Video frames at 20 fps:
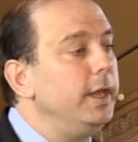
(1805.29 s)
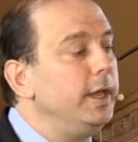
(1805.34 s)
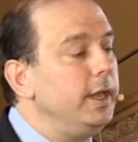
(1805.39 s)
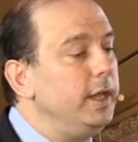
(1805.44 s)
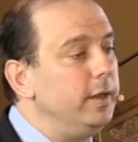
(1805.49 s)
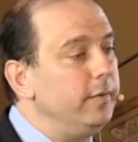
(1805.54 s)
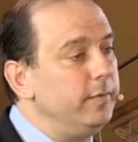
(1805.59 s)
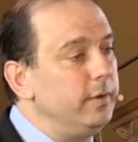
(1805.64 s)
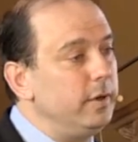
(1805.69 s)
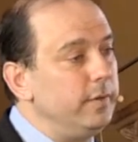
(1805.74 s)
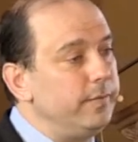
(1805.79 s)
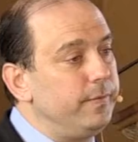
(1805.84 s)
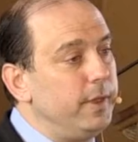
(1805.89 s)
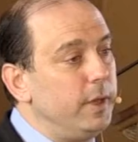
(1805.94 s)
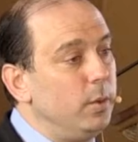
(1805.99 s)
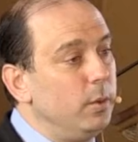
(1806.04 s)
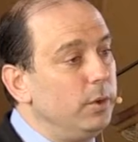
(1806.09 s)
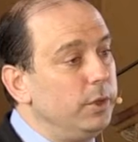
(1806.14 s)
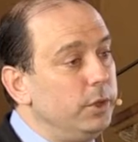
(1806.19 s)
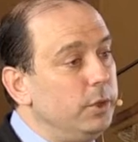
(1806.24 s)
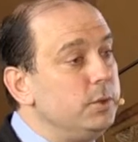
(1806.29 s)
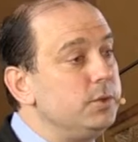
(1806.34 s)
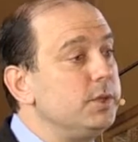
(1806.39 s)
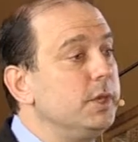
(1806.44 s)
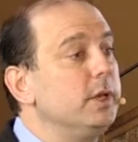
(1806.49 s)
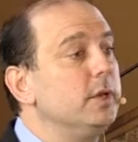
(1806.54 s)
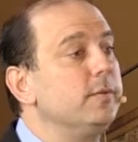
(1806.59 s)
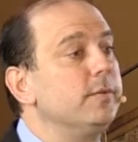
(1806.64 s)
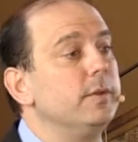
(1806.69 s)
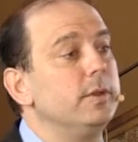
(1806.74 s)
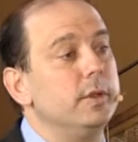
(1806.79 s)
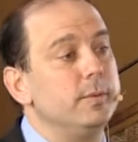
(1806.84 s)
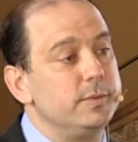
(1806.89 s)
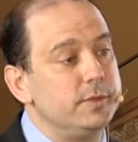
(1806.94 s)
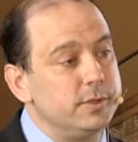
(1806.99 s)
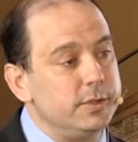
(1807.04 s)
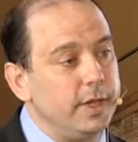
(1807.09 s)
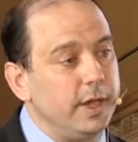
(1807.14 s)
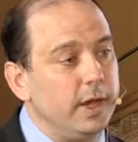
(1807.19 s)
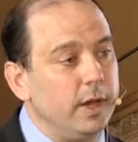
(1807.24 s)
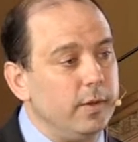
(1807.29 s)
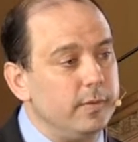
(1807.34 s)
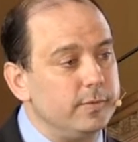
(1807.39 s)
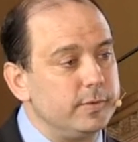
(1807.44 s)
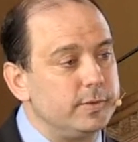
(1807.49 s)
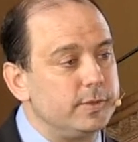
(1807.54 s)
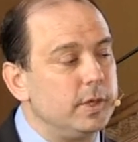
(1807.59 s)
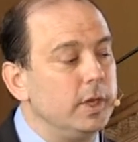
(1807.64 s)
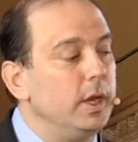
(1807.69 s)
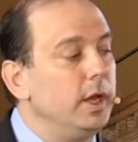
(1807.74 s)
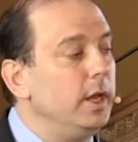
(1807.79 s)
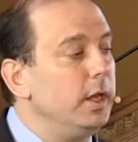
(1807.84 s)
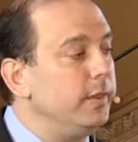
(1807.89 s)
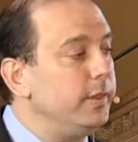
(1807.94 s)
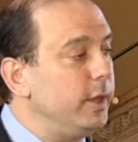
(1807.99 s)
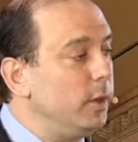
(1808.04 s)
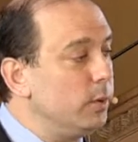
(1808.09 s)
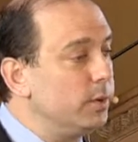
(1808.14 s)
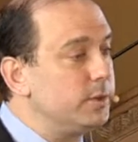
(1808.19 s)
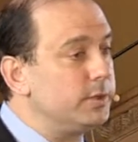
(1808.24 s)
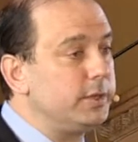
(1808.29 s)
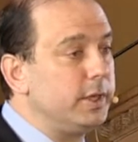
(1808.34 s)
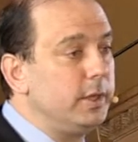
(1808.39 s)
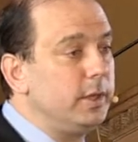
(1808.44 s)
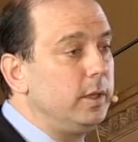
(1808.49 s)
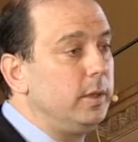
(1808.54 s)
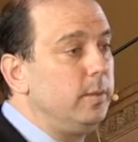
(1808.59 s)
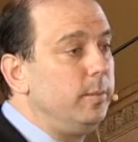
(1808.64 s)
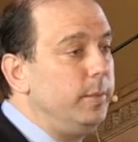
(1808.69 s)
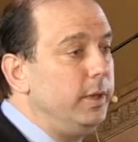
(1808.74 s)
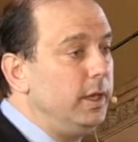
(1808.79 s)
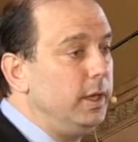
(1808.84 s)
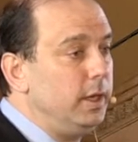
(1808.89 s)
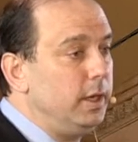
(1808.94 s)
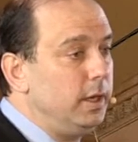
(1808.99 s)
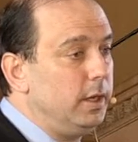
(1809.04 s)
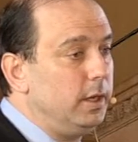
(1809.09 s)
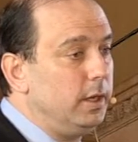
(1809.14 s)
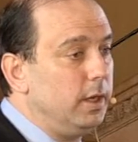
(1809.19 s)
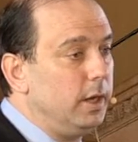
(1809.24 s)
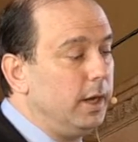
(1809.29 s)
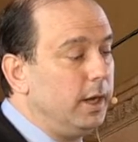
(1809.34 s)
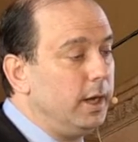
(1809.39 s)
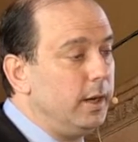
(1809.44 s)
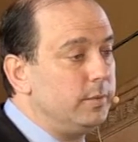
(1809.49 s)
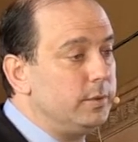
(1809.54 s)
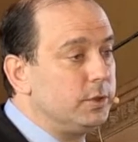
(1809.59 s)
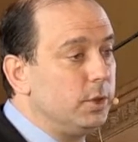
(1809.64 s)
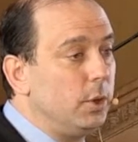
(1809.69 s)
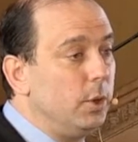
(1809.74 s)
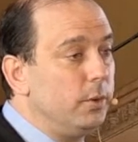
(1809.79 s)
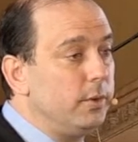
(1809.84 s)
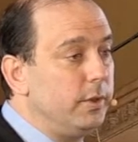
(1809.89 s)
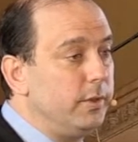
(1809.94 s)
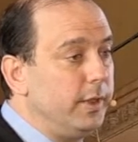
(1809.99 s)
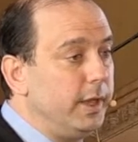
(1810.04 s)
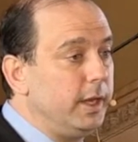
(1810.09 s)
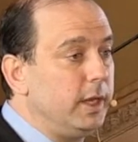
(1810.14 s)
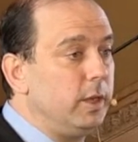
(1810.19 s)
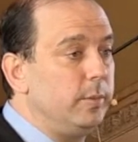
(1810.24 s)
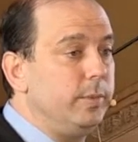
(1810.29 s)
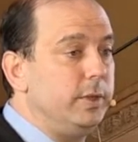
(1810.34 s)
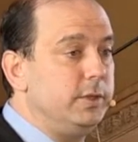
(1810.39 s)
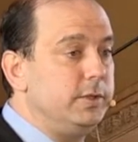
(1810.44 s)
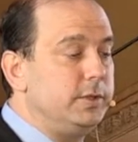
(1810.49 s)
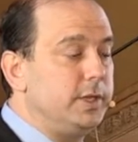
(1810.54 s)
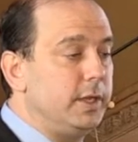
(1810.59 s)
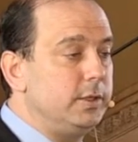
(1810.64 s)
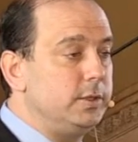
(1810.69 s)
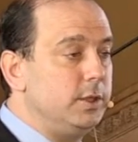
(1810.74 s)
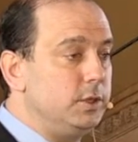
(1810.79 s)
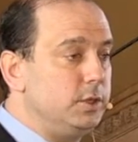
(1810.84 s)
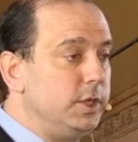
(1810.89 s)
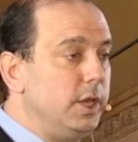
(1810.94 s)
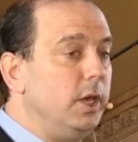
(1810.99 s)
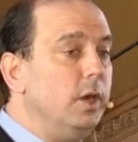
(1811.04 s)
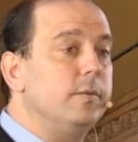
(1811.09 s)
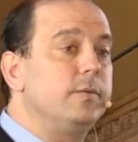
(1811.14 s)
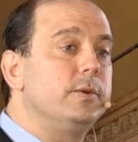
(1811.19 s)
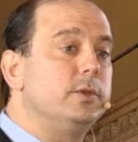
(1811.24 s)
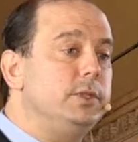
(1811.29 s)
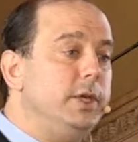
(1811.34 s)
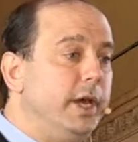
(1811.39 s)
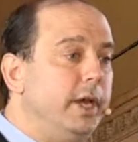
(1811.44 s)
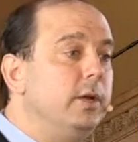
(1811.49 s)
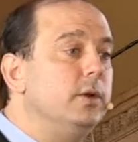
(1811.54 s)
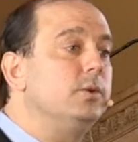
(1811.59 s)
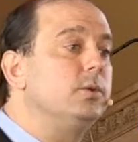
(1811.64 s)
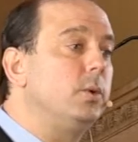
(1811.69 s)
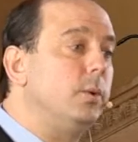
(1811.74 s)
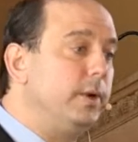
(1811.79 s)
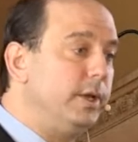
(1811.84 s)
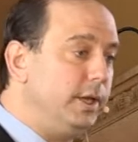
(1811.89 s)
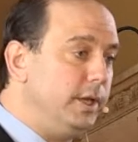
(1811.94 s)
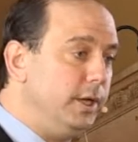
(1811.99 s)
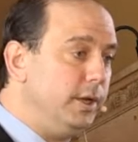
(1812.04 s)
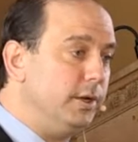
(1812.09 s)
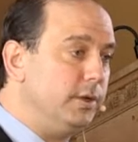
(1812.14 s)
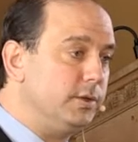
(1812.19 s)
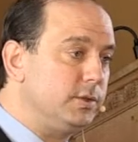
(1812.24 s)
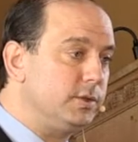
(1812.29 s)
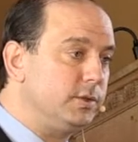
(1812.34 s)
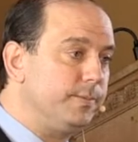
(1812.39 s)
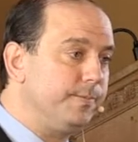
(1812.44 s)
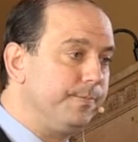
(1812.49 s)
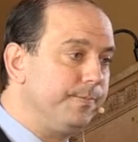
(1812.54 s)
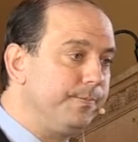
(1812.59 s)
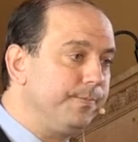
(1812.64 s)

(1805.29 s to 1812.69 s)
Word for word: even if they were using it for themselves, they were suddenly being um, told that they could be sent to jail for ten or twenty years.